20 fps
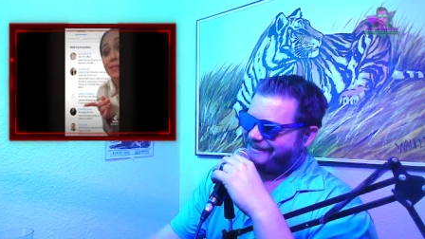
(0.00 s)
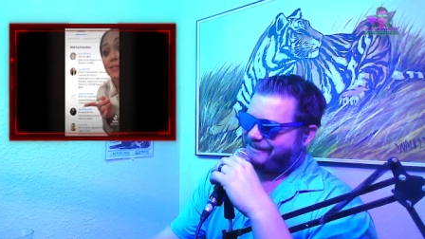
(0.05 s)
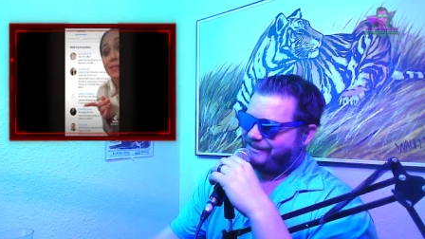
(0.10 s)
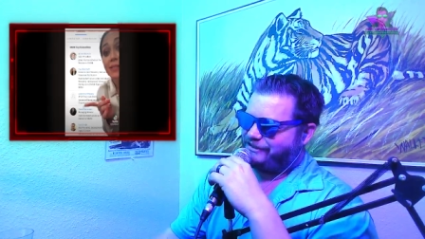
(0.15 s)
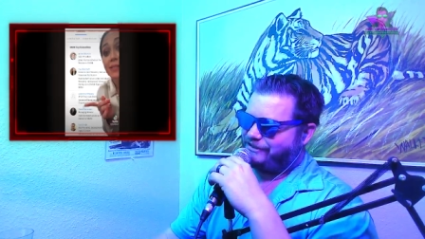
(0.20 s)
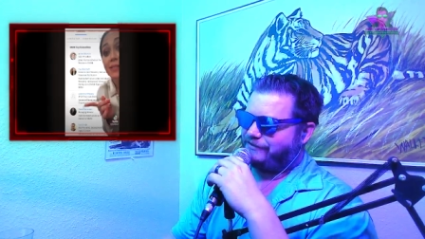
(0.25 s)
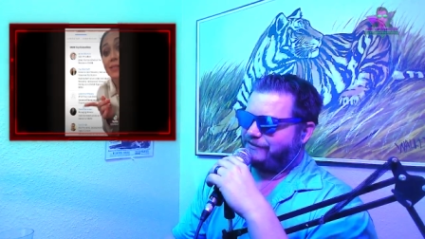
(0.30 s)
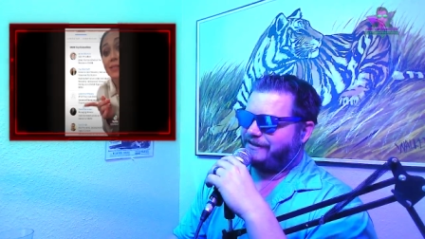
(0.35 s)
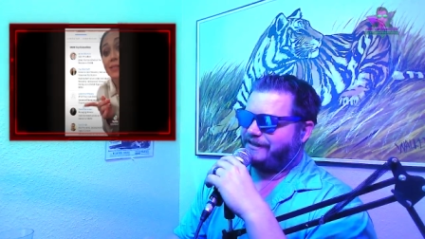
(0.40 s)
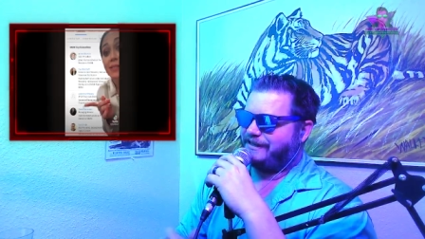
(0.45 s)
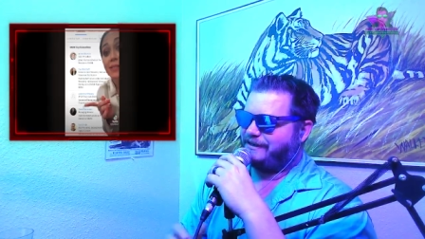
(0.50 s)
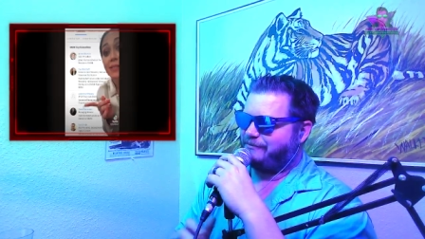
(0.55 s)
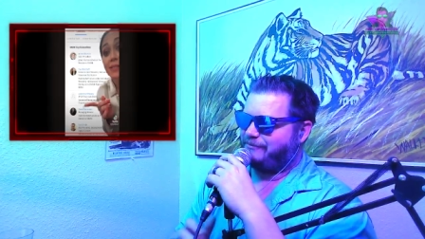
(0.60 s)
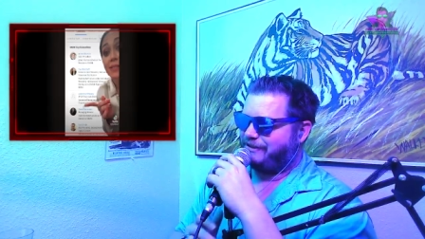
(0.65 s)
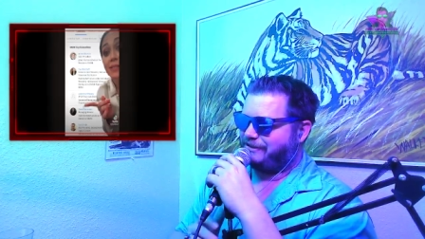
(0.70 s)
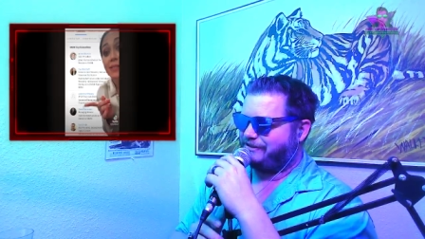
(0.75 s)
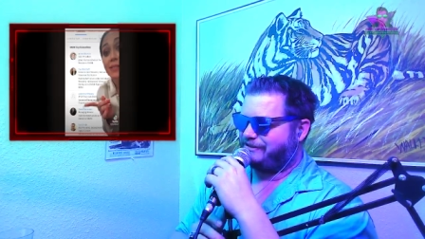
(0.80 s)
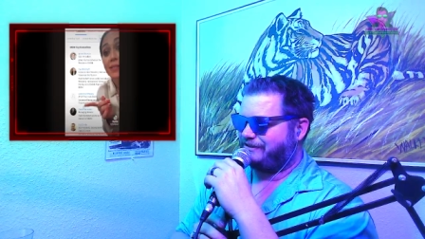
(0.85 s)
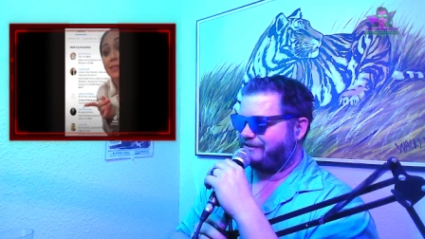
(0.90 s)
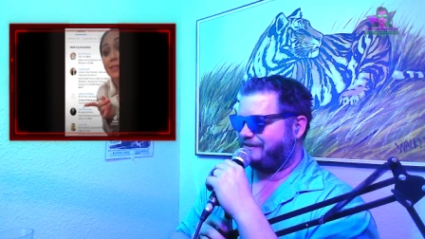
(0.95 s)
You don't get a
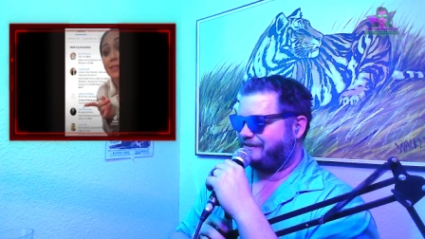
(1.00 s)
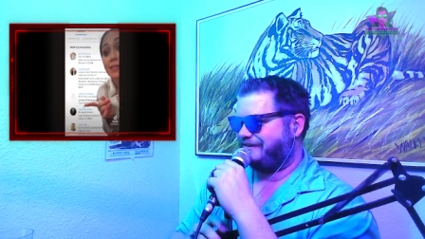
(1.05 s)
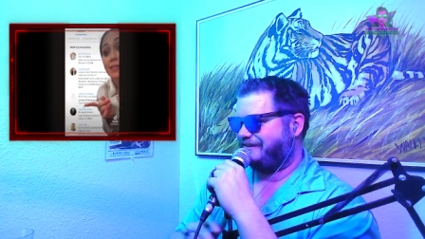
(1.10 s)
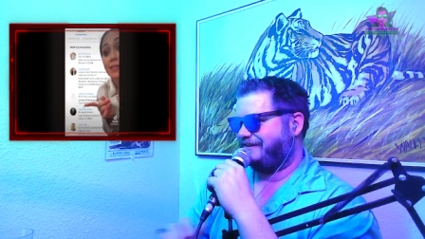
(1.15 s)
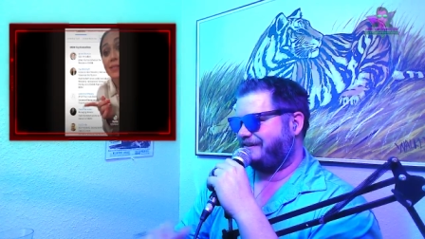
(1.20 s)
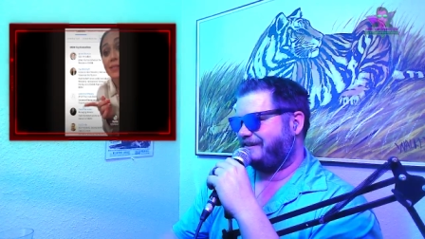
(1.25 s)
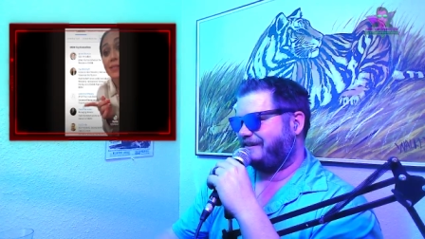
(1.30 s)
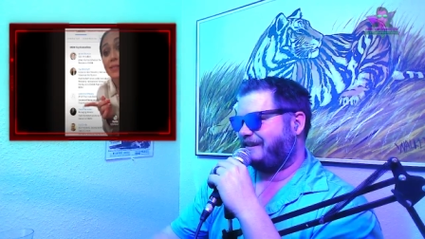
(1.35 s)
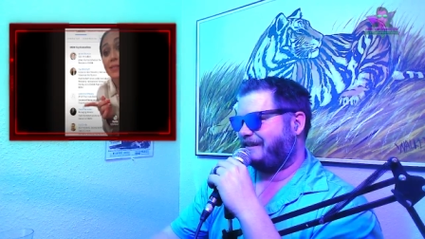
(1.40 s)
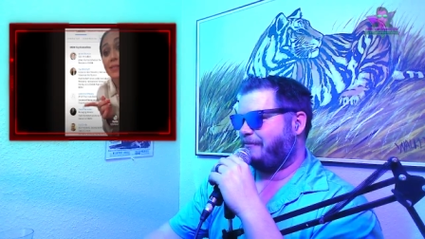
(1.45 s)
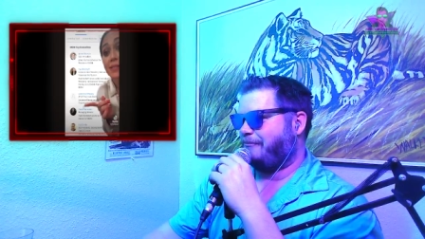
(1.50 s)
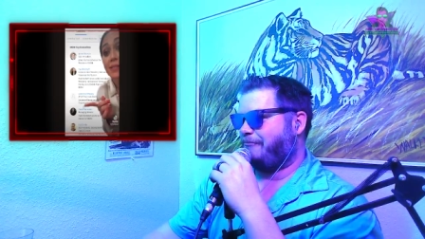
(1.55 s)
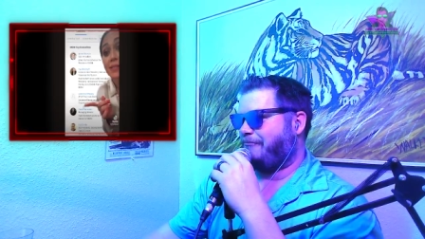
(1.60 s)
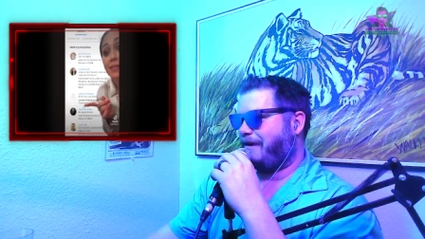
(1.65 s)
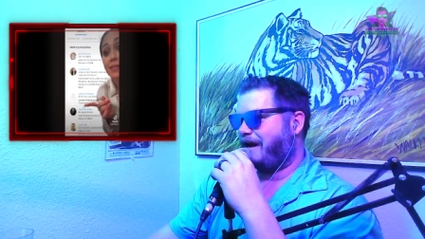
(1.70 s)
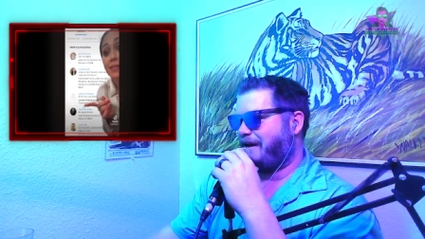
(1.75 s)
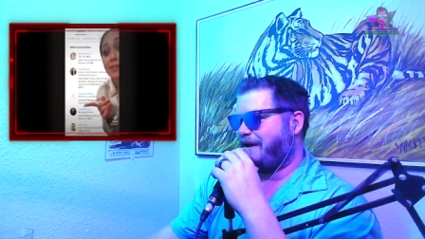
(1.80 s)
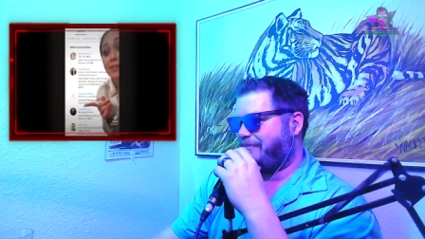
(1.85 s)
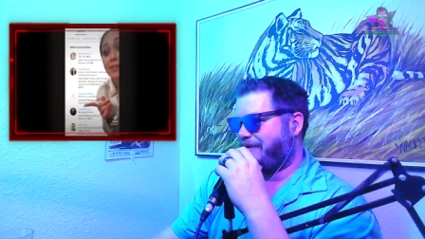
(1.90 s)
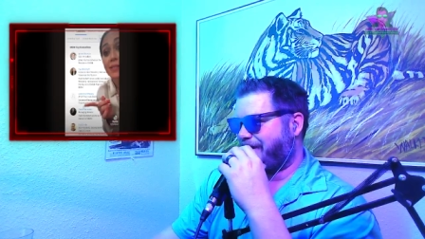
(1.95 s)
picture. That
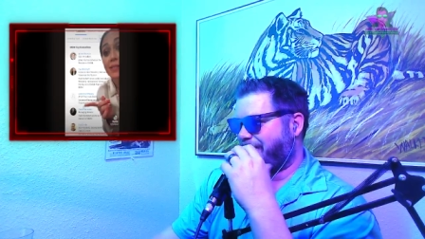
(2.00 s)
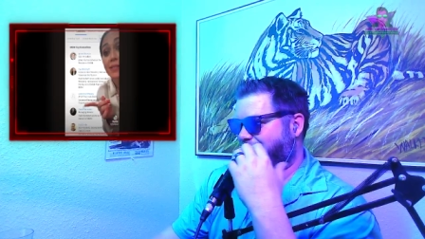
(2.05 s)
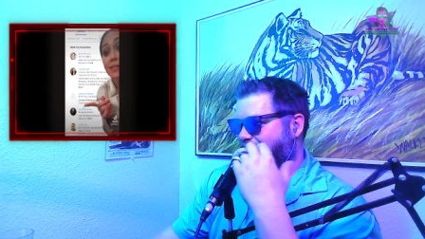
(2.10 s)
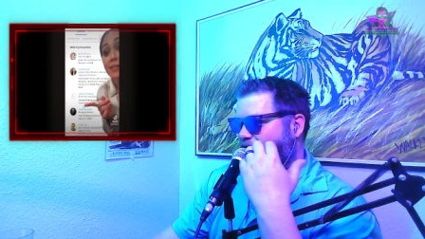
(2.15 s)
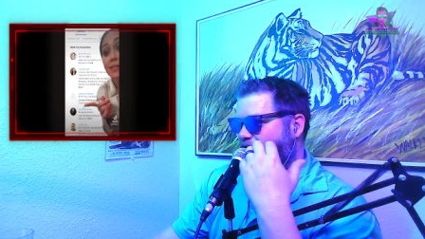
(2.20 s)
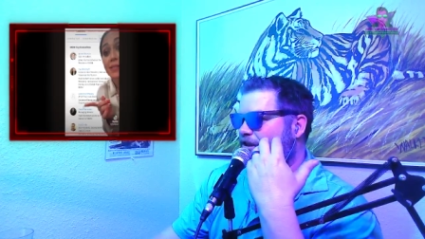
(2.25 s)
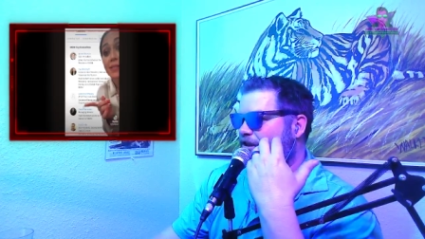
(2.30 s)
might be.